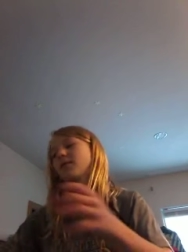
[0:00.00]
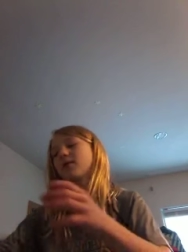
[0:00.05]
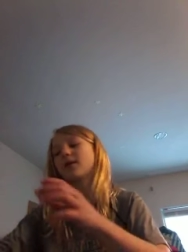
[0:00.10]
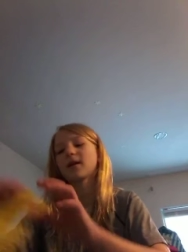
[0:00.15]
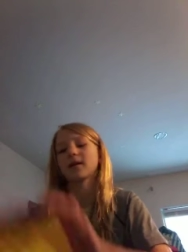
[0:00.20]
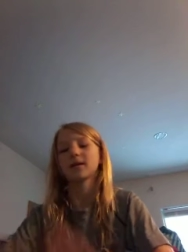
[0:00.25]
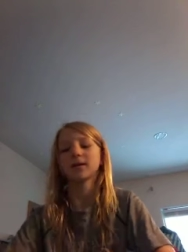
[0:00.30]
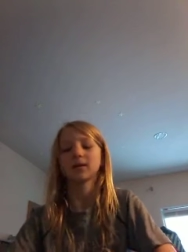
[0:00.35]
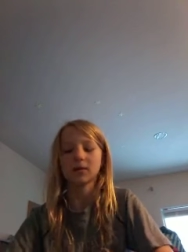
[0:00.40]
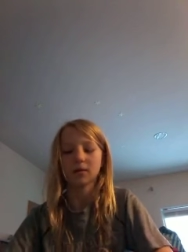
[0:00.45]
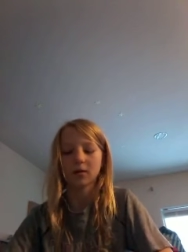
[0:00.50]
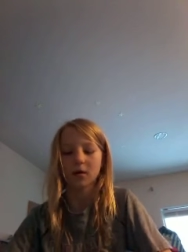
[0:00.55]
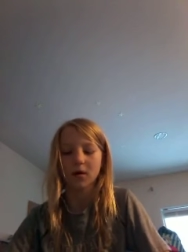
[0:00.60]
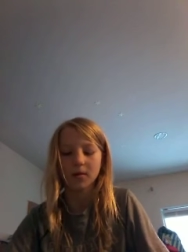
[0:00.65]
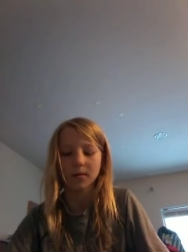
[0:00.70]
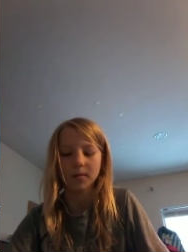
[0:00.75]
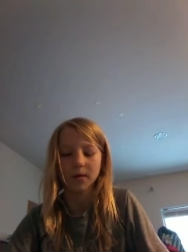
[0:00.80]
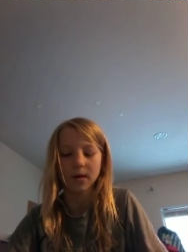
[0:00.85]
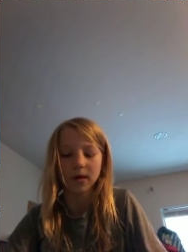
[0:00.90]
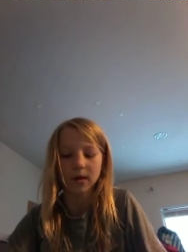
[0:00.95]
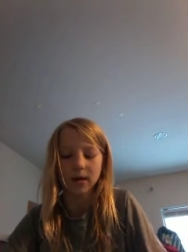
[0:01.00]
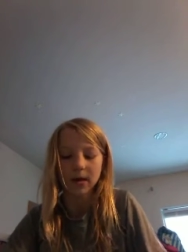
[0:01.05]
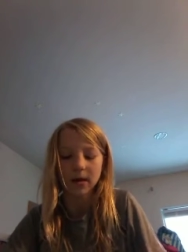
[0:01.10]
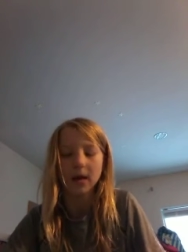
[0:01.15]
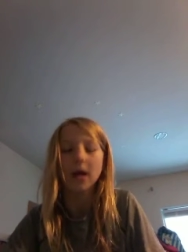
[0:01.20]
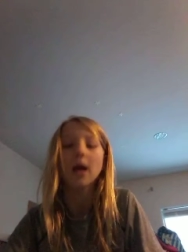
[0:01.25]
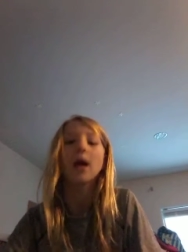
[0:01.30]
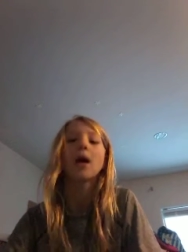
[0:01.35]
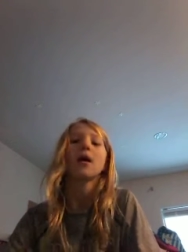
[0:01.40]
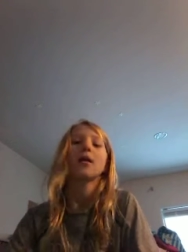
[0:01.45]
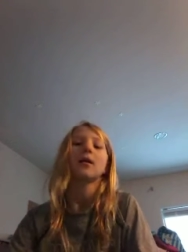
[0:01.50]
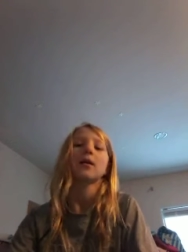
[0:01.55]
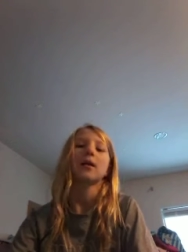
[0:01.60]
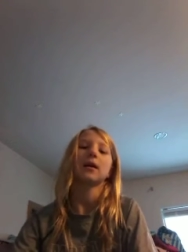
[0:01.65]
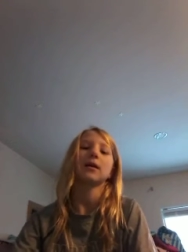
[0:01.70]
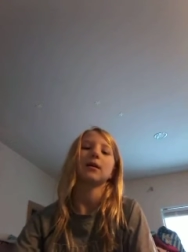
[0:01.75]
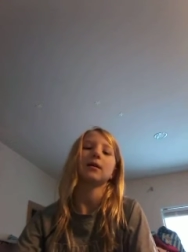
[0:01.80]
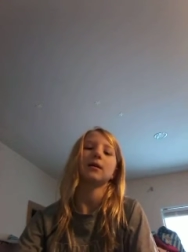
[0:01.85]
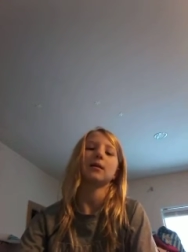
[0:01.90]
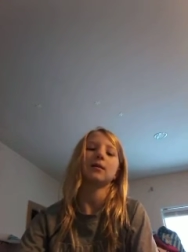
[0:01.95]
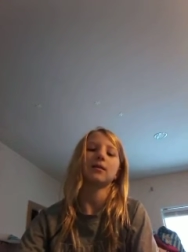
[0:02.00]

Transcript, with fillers: you guys are commenting, not,